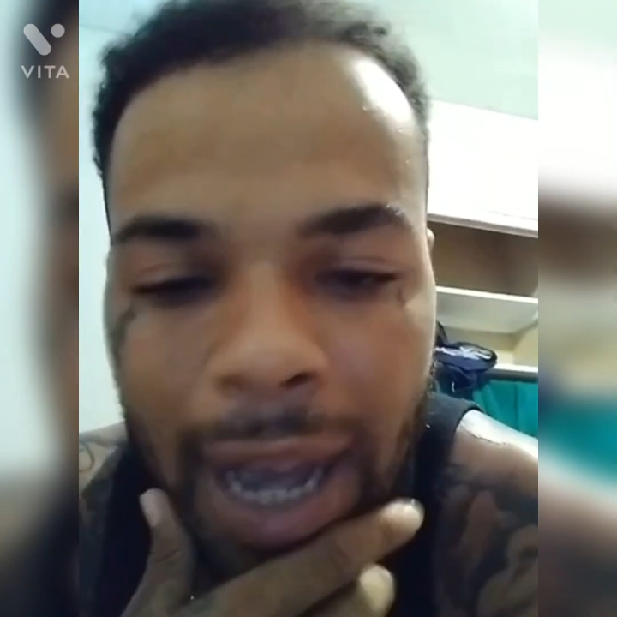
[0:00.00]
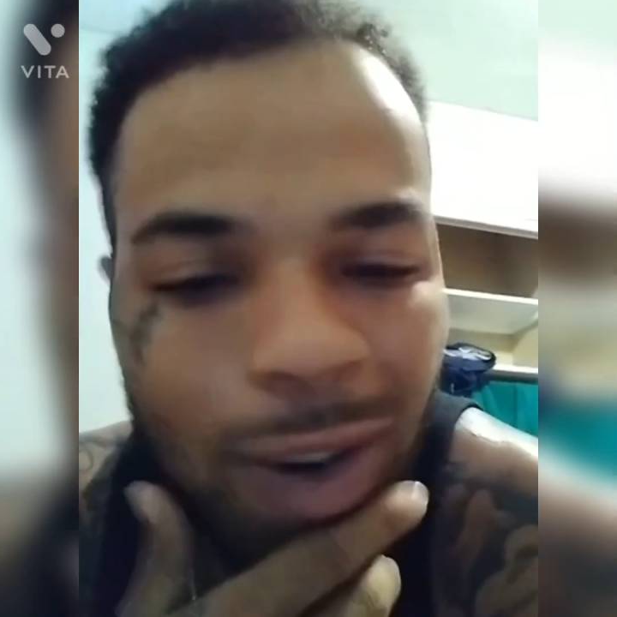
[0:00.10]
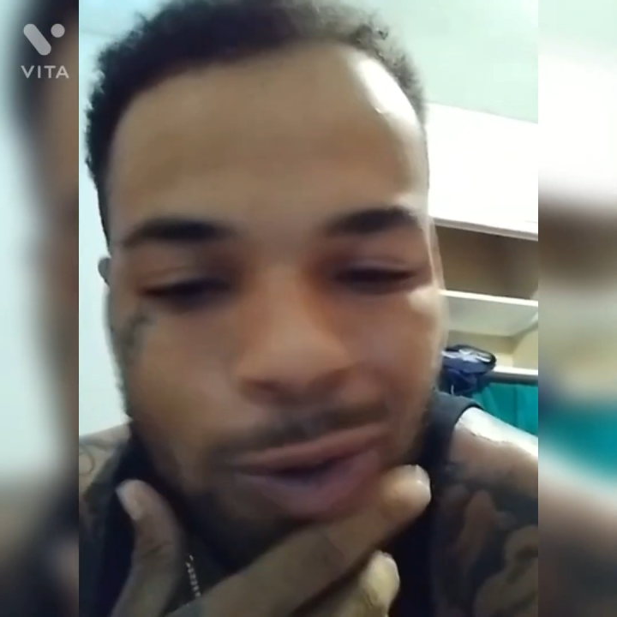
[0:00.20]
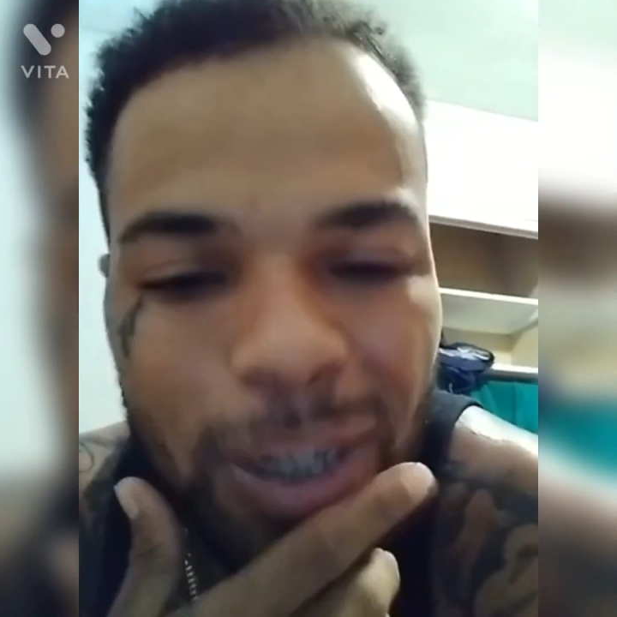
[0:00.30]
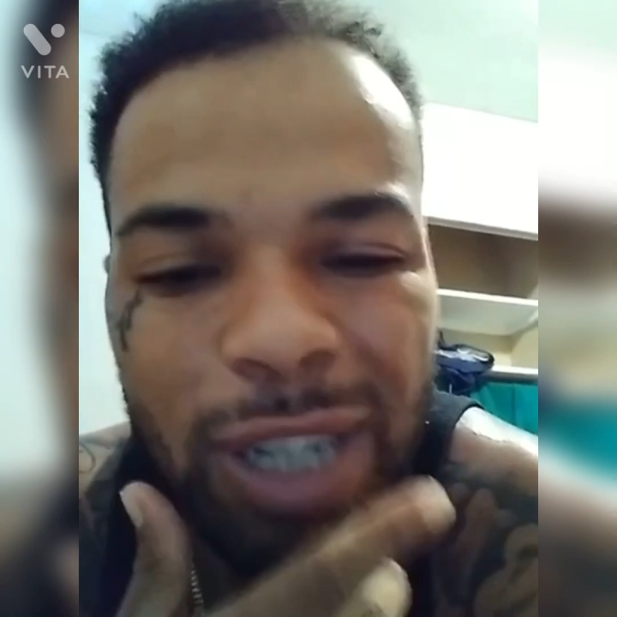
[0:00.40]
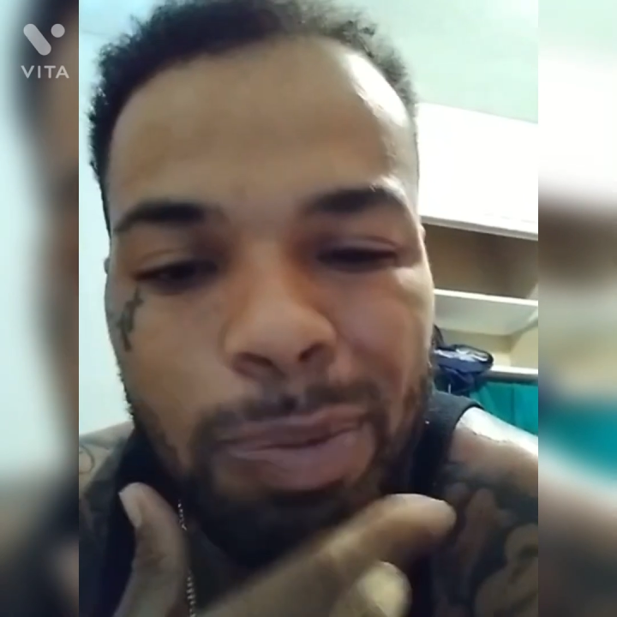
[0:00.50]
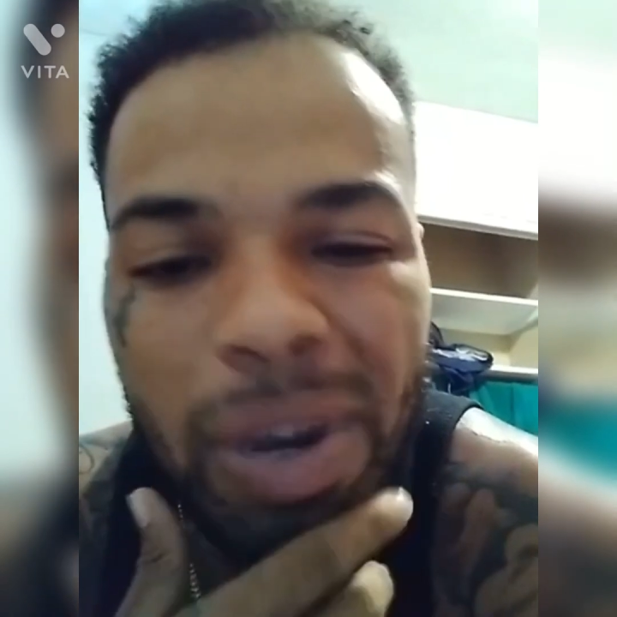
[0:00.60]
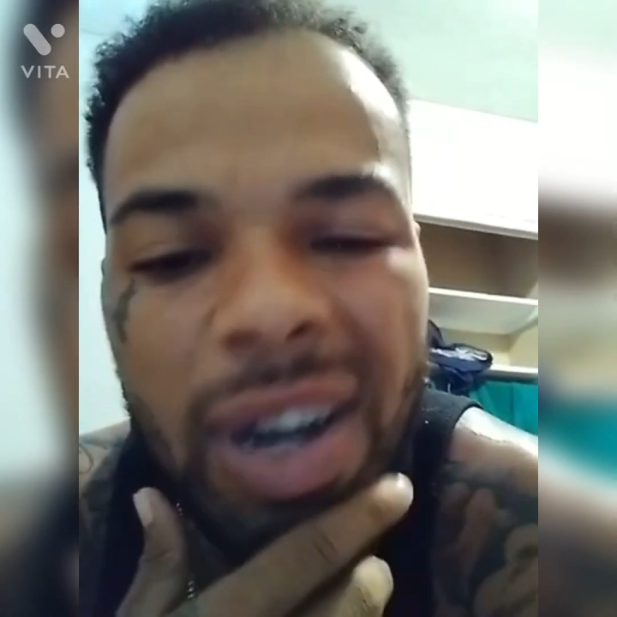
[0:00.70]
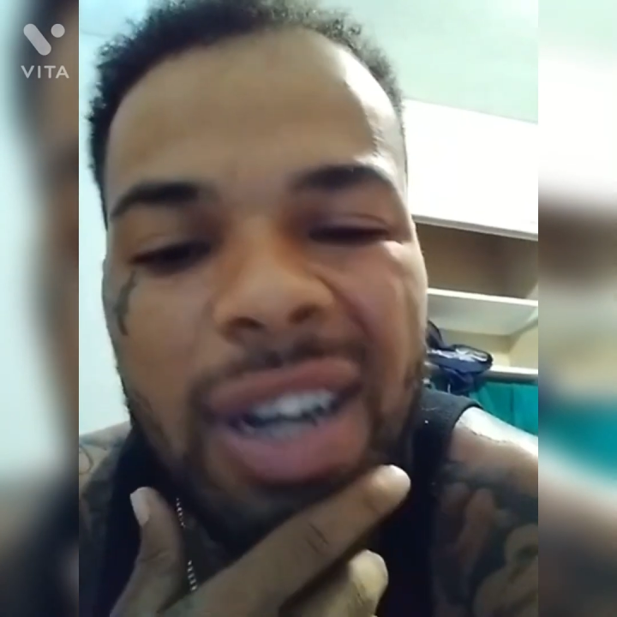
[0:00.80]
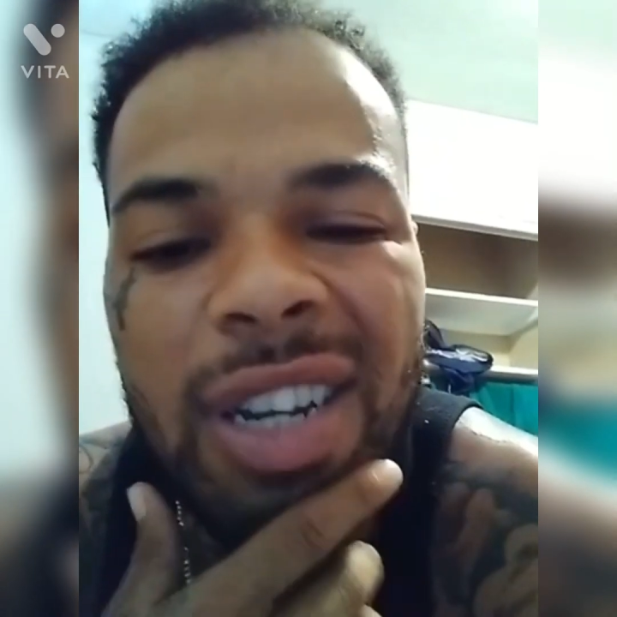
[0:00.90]

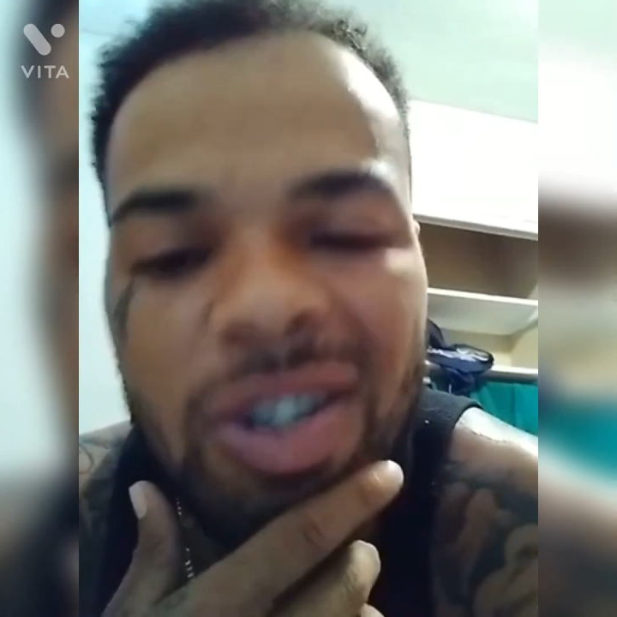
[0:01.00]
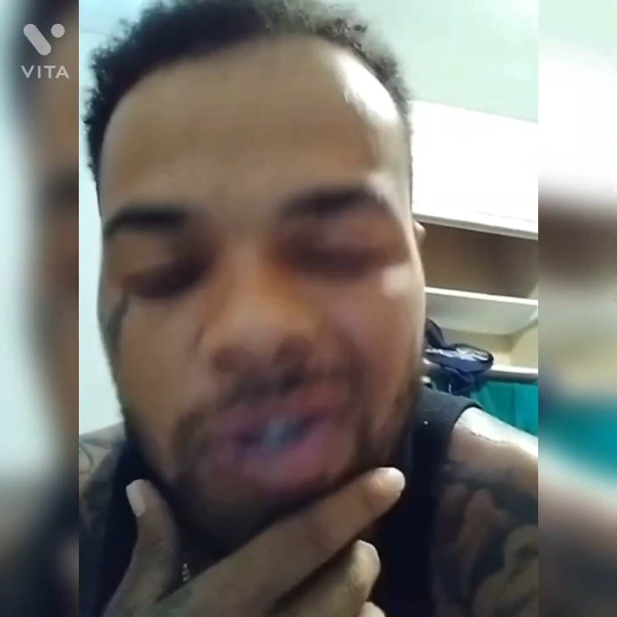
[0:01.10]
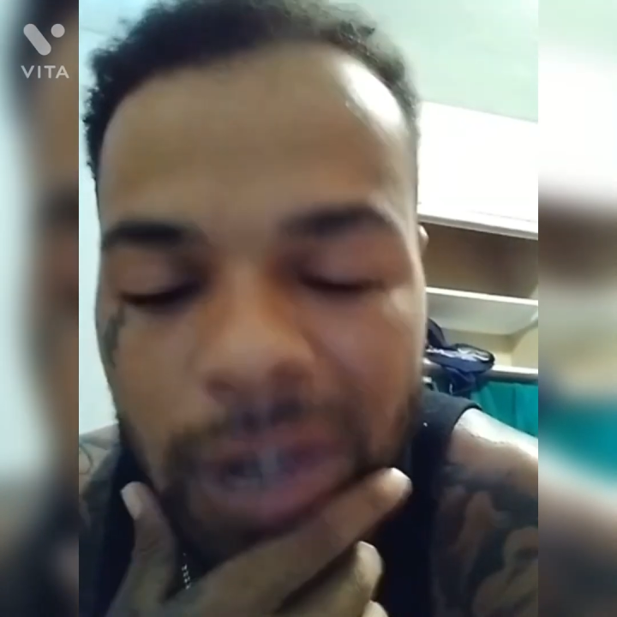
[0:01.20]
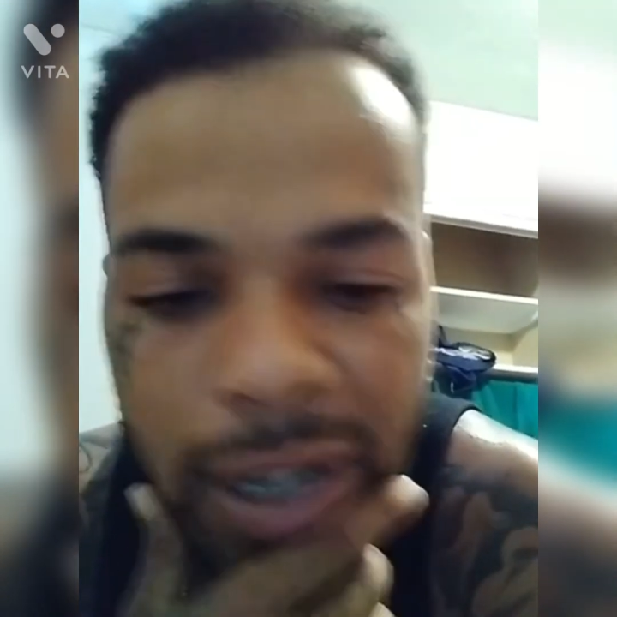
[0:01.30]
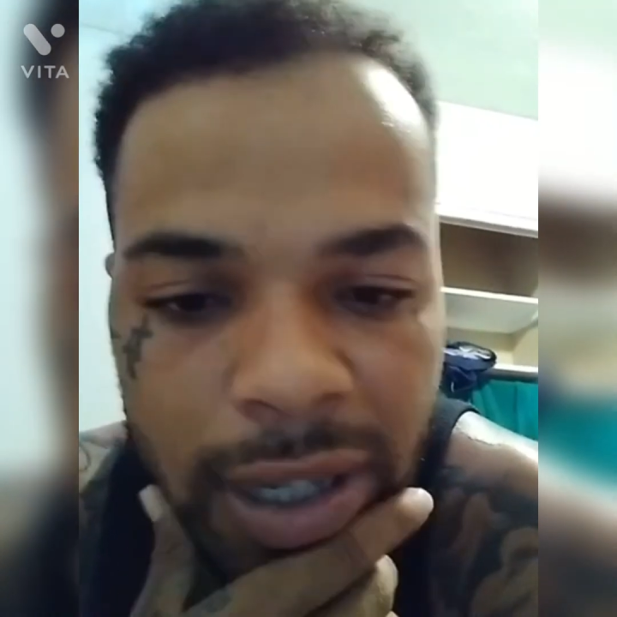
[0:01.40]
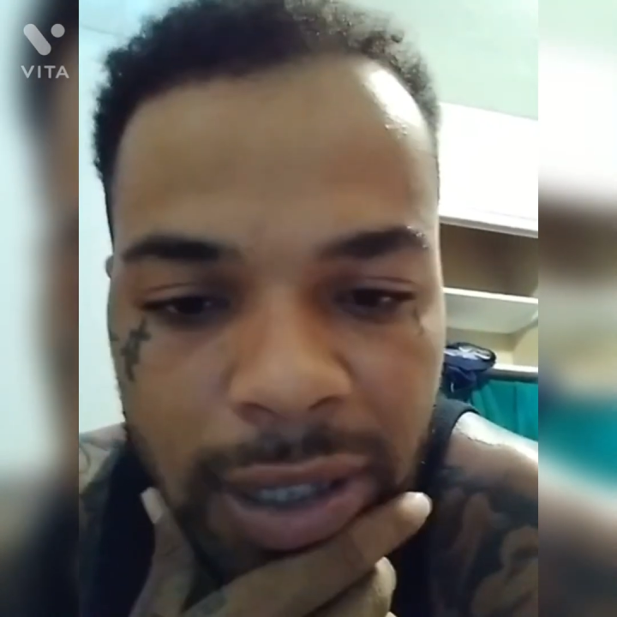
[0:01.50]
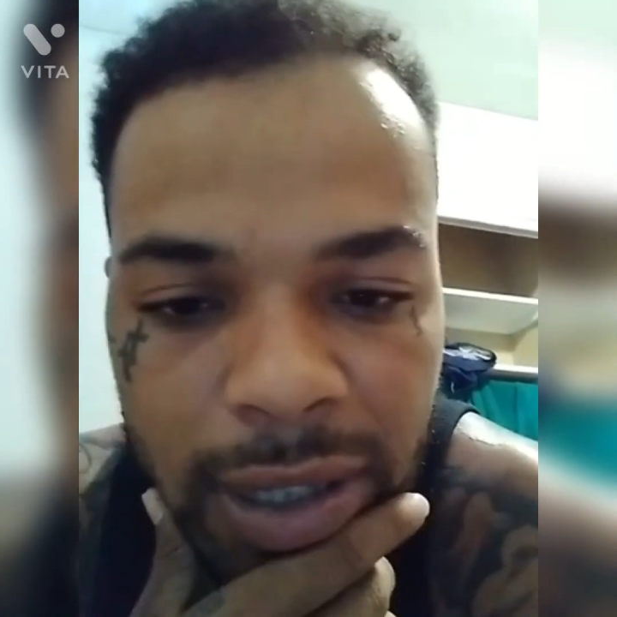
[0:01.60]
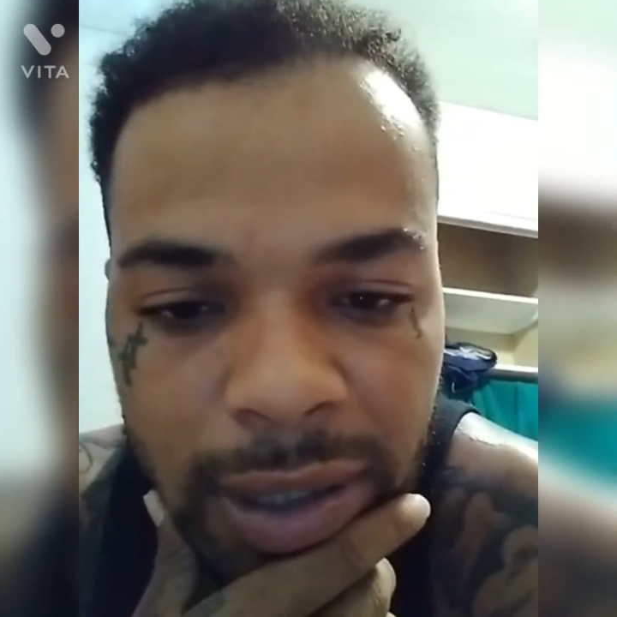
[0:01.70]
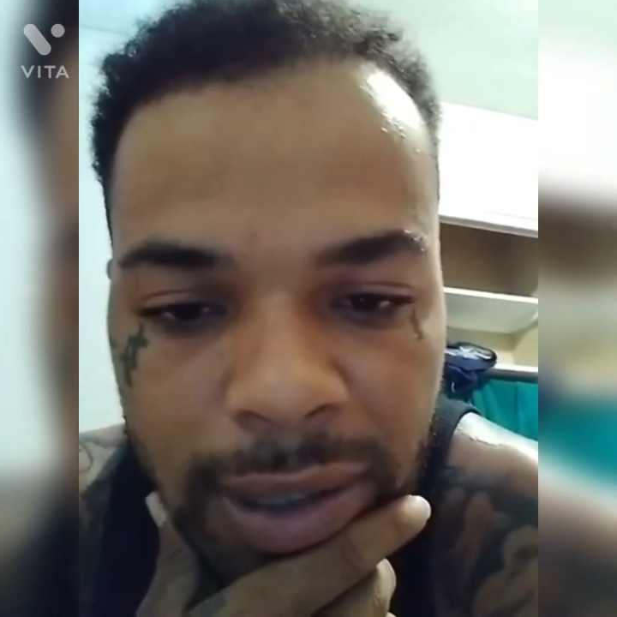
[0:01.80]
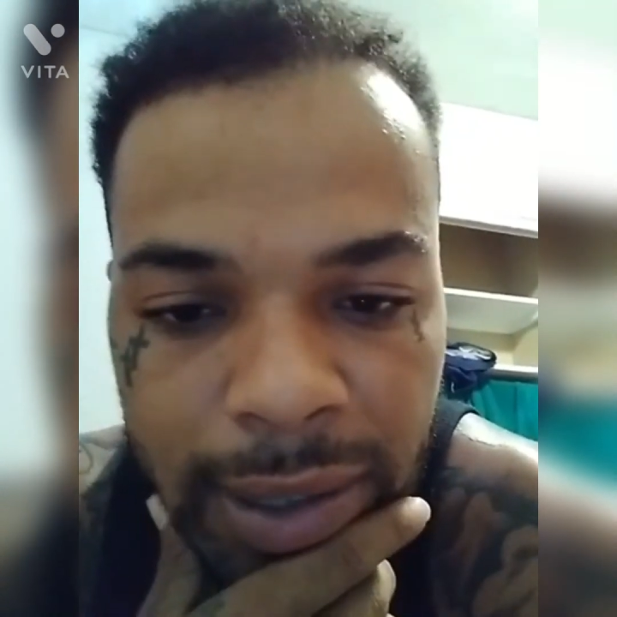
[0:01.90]
Because don't nobody give
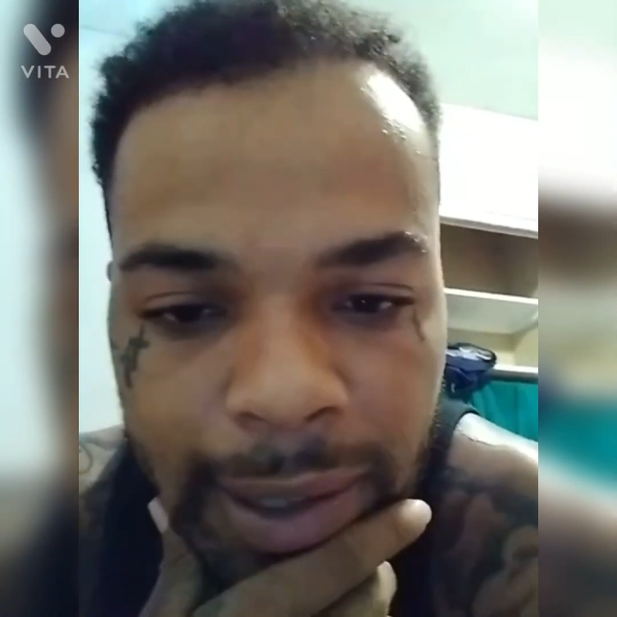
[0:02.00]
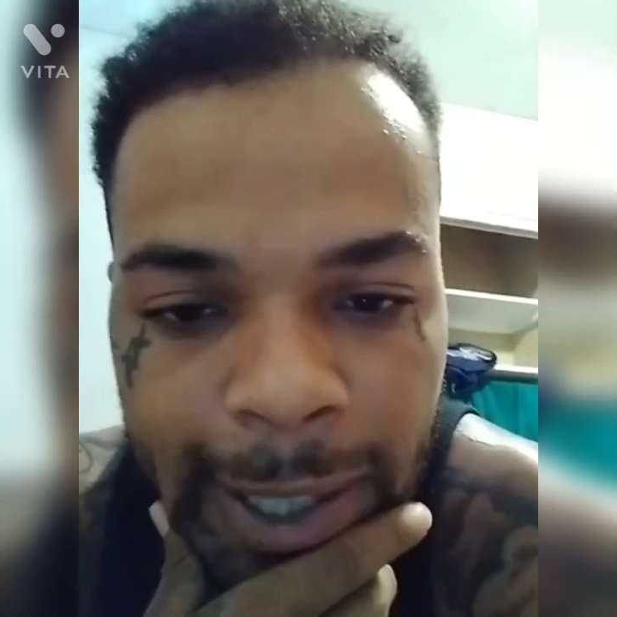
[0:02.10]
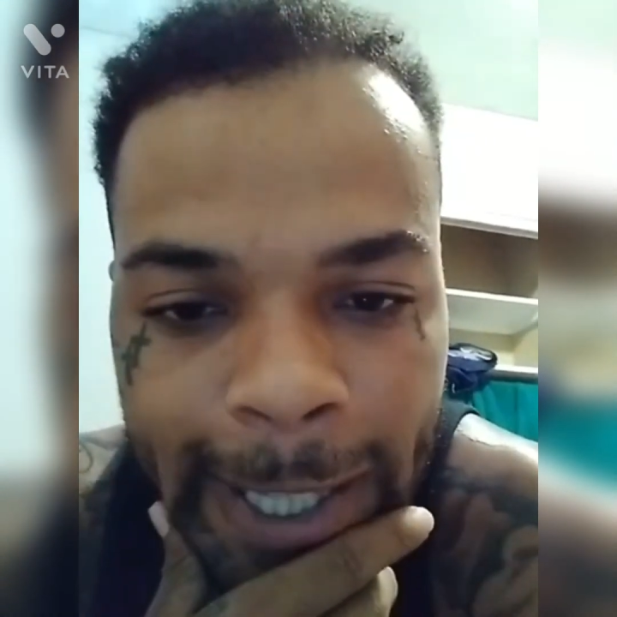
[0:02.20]
a fuck.